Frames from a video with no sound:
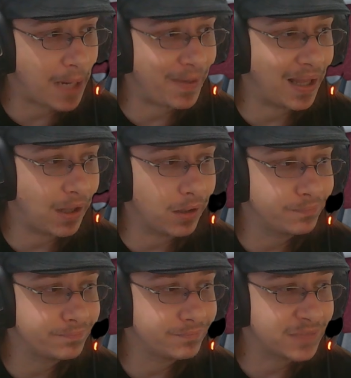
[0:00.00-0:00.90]
maybe
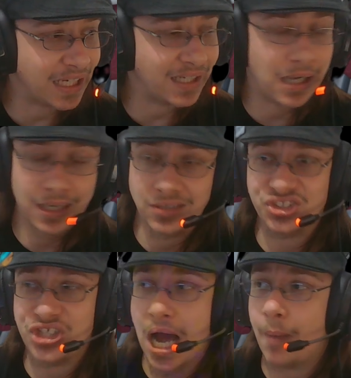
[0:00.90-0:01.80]
get a little
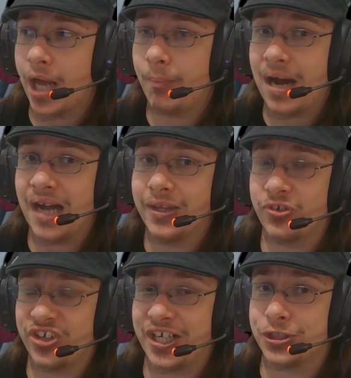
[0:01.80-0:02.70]
snobbed up by the
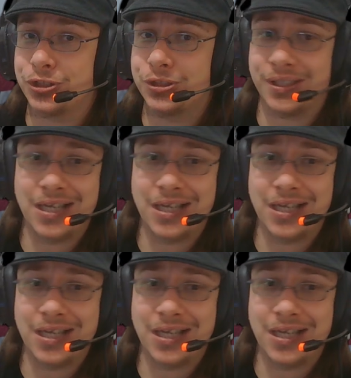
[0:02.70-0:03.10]
rich.